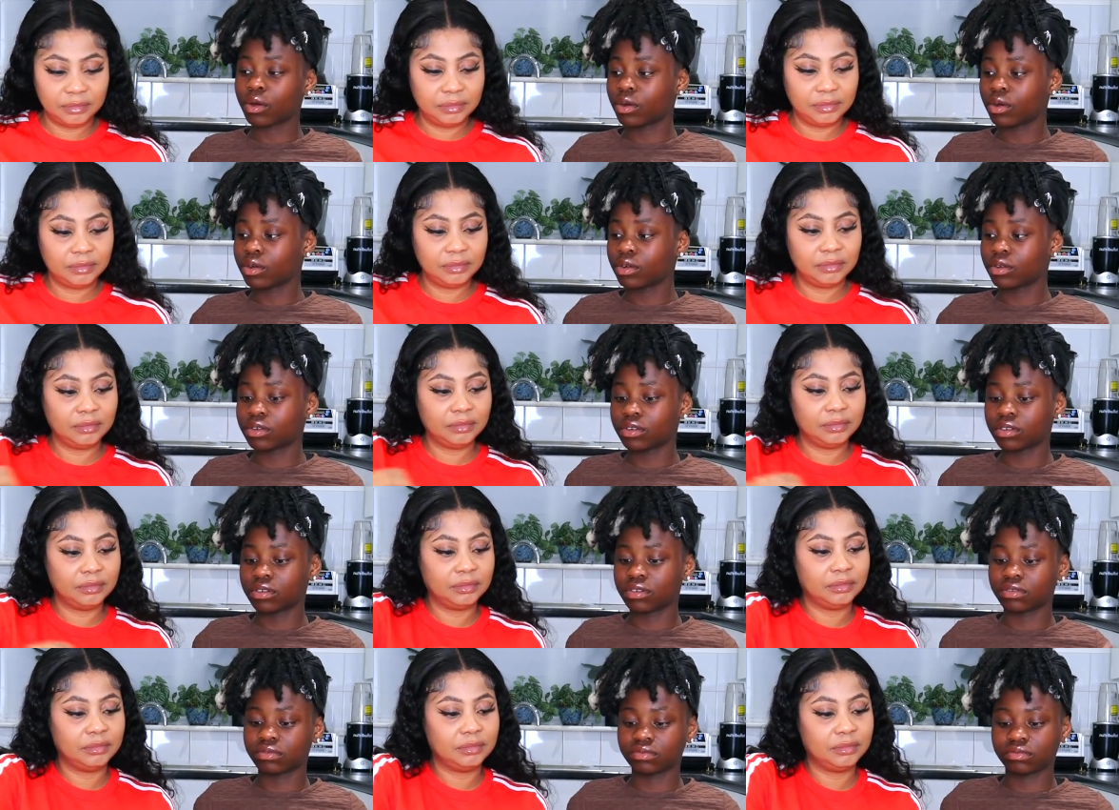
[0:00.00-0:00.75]

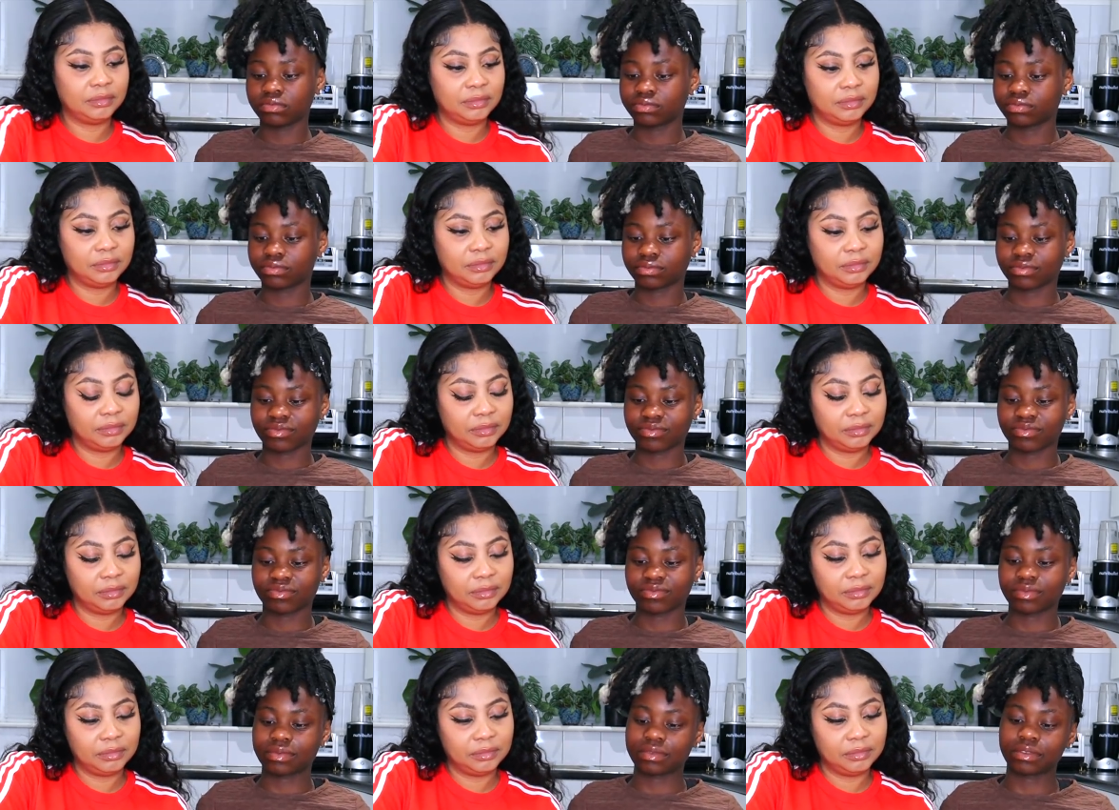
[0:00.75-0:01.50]
Speaker 1: or
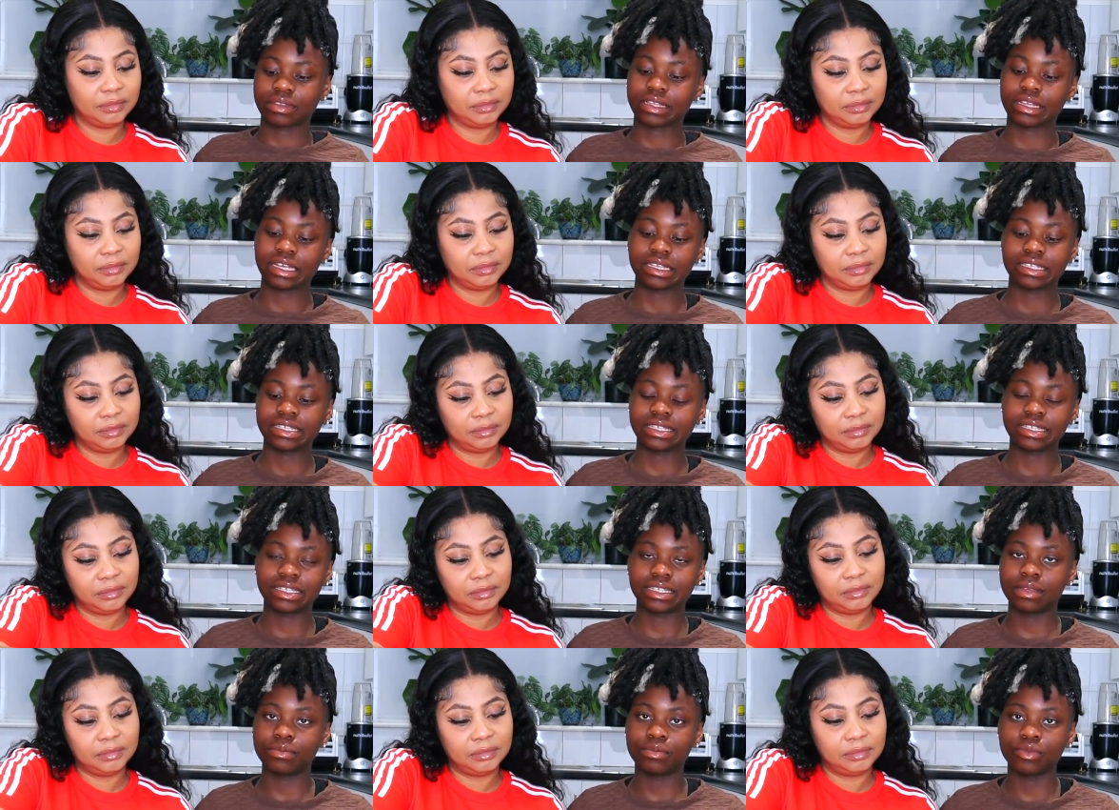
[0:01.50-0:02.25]

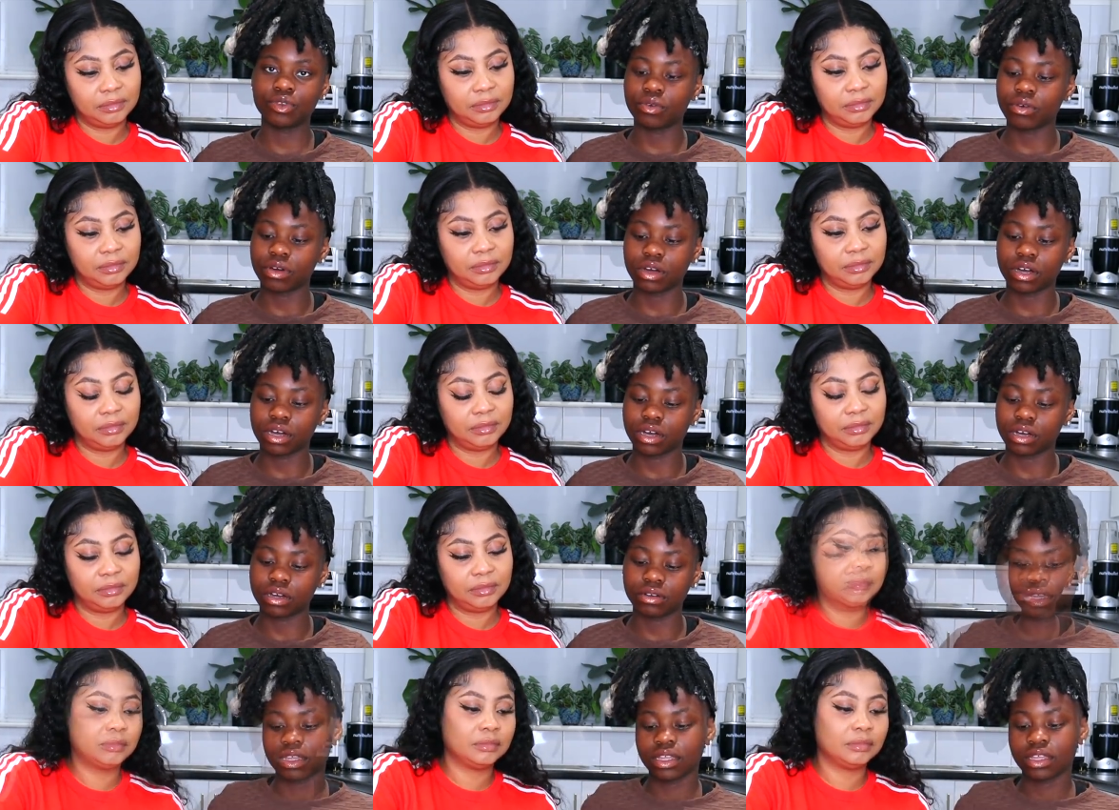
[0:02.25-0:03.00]
slim you
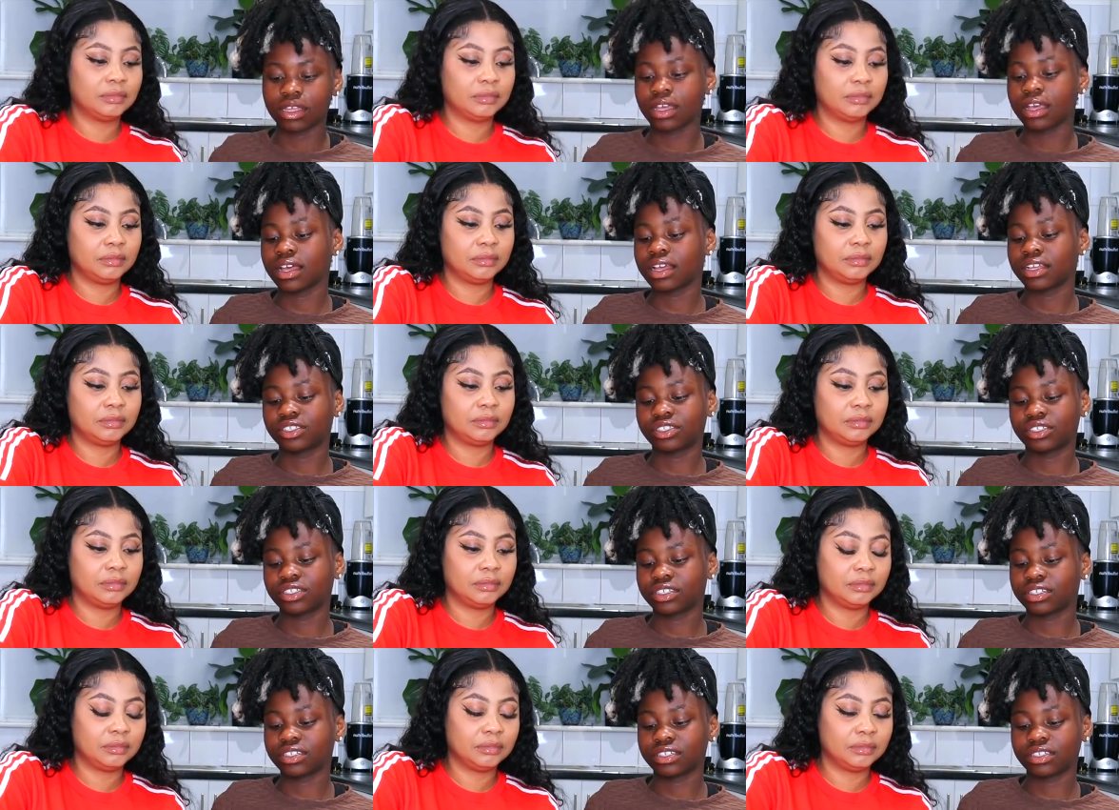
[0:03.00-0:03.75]
are, yeah,
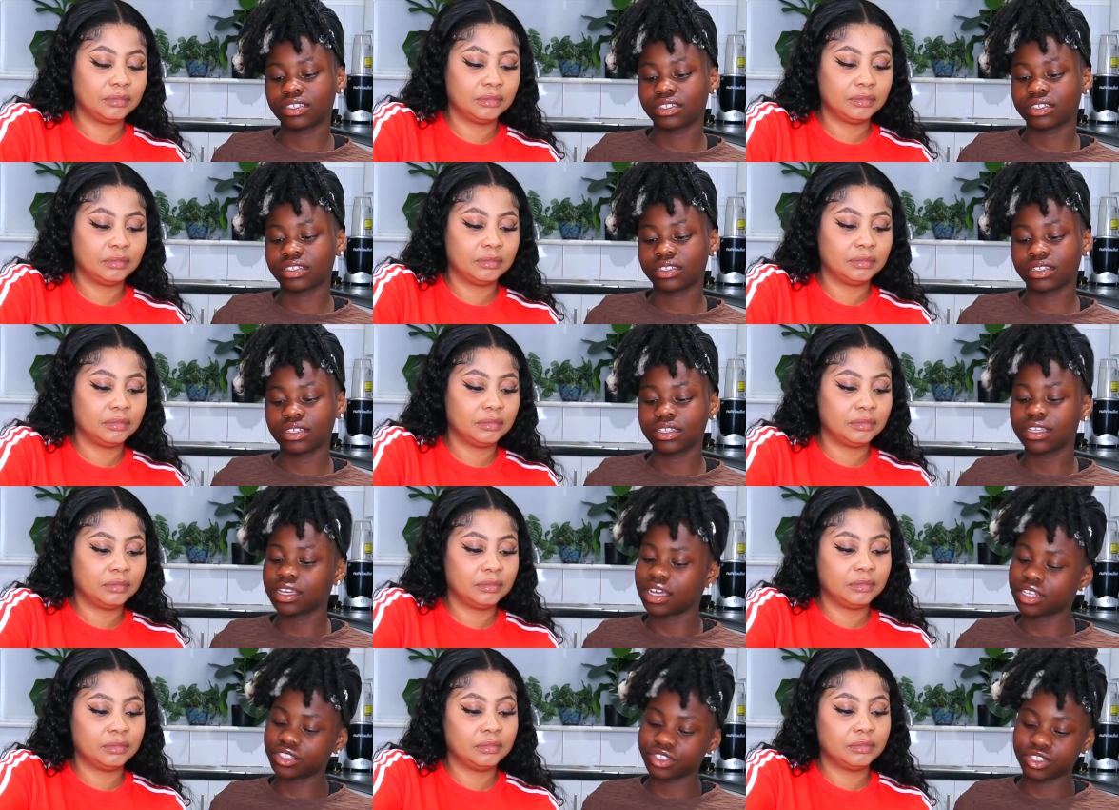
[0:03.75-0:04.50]
just
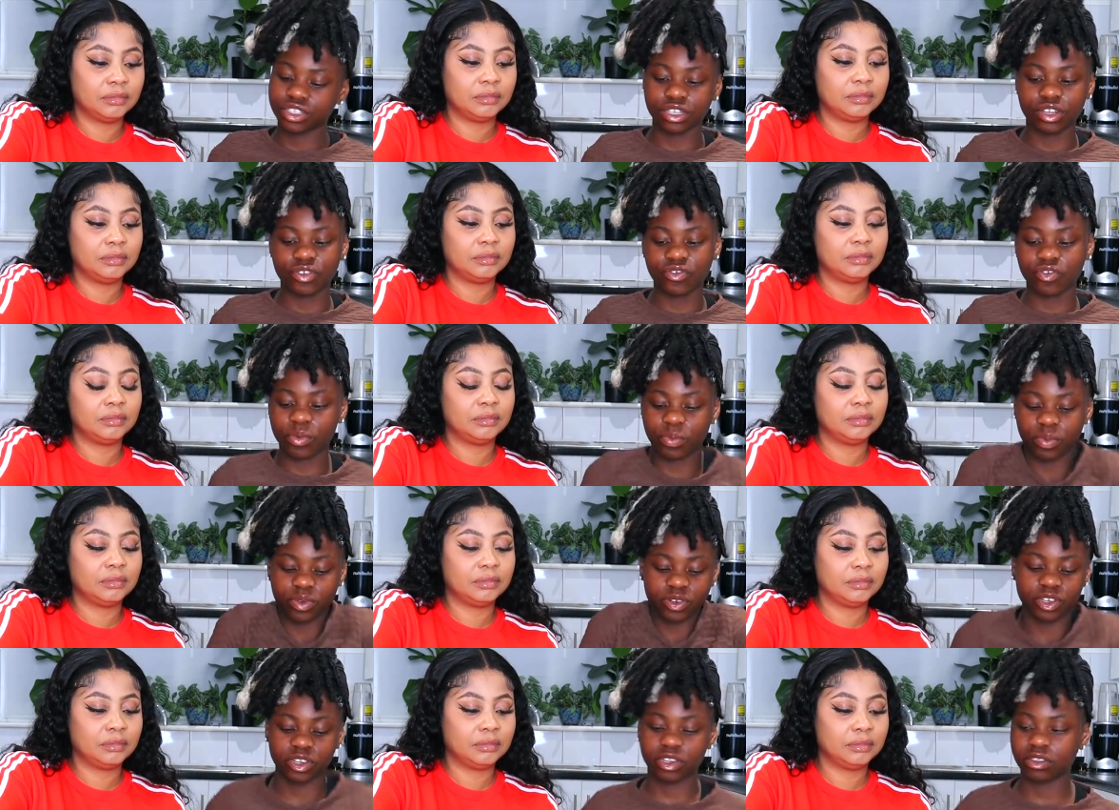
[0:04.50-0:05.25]
yeah, just love your
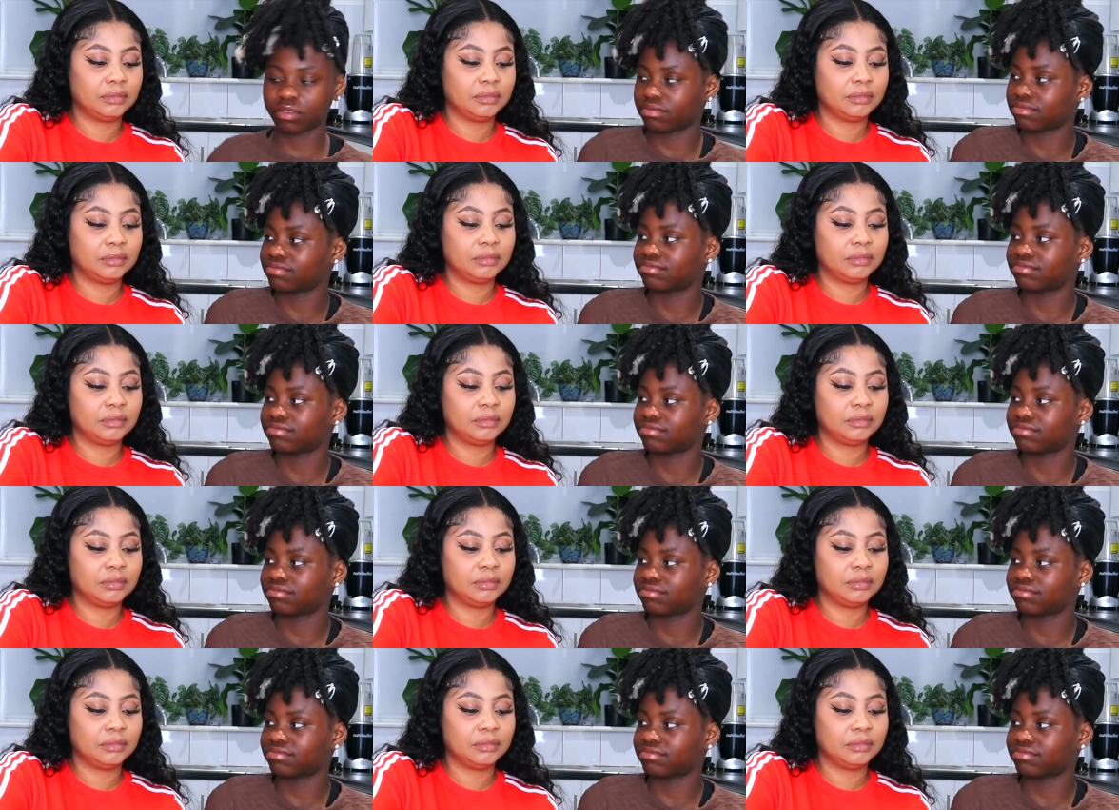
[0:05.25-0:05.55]
body.